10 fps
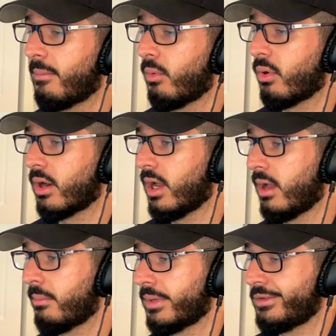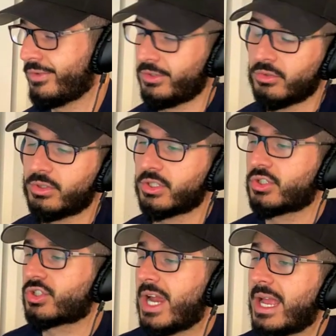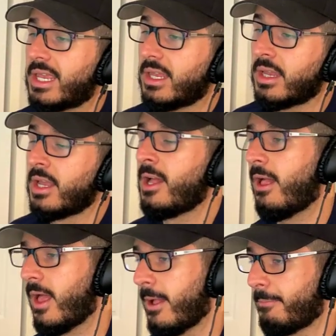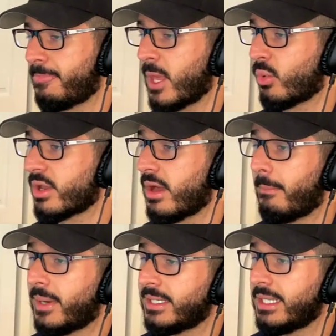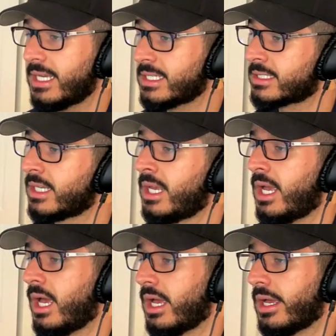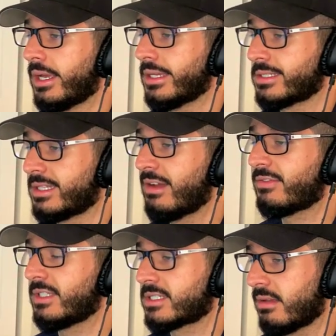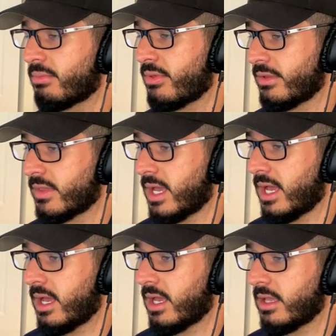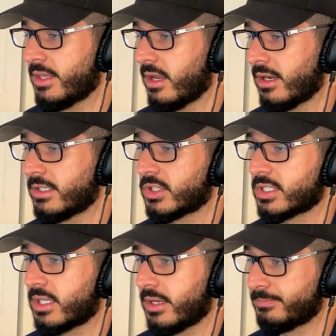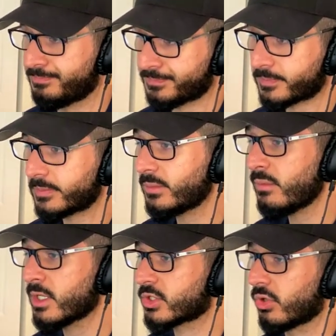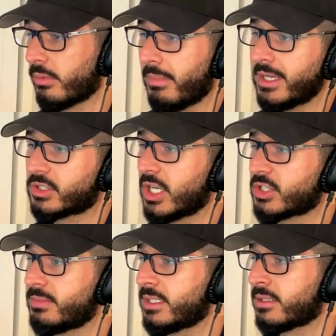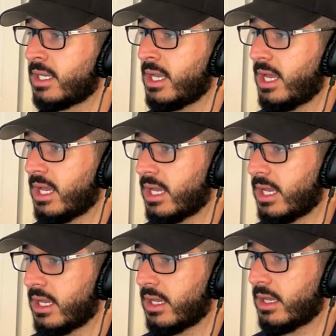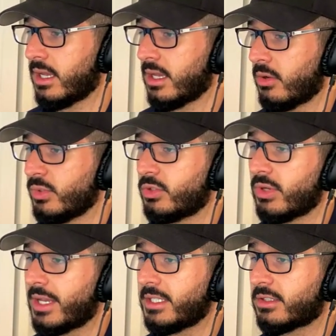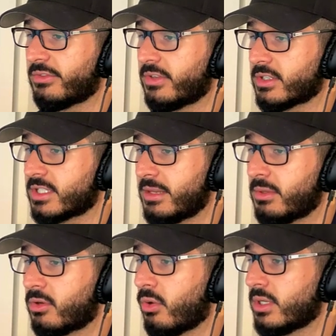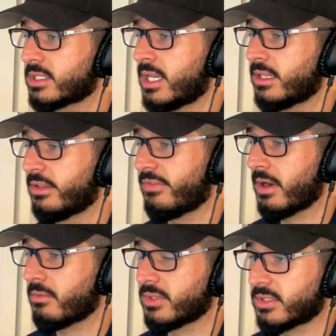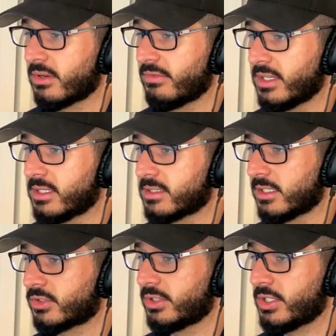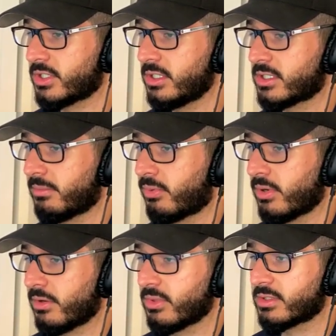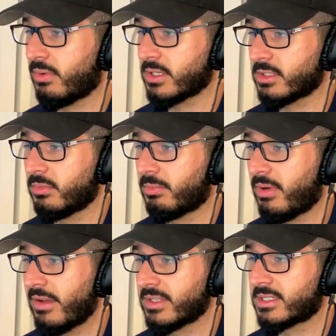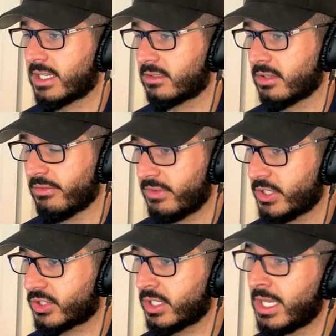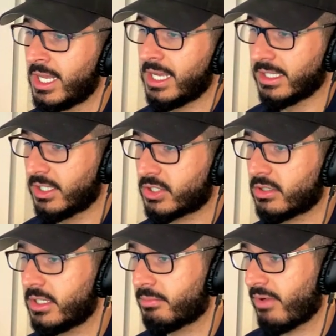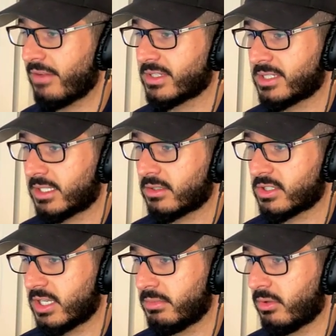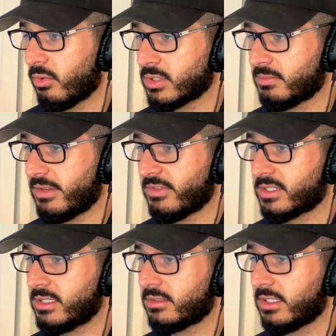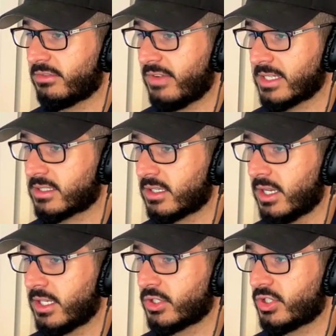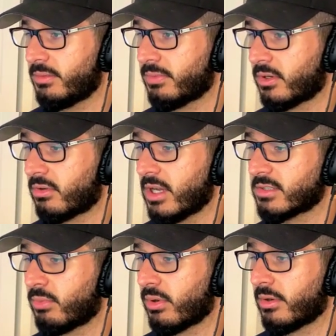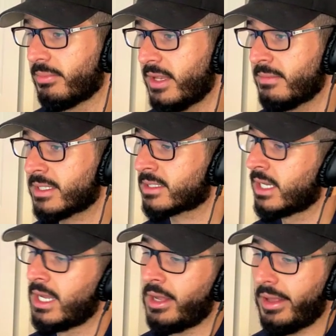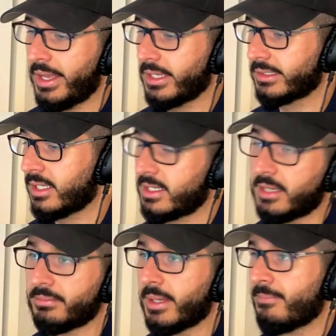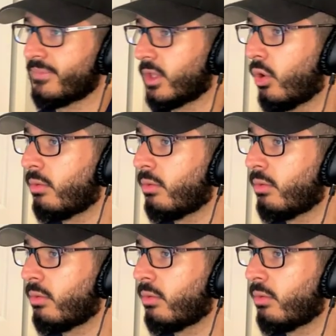more. Um, even you know, just tracking um, where that money is is definitely something that they are interested in. So in my judgment, uh, uh, we do not need to fear stablecoins. The Federal Reserve is traditionally supported responsible private sector innovation. Additionally, private sector stablecoins may facilitate faster and cheaper cross-border payments. And again, yeah, the whole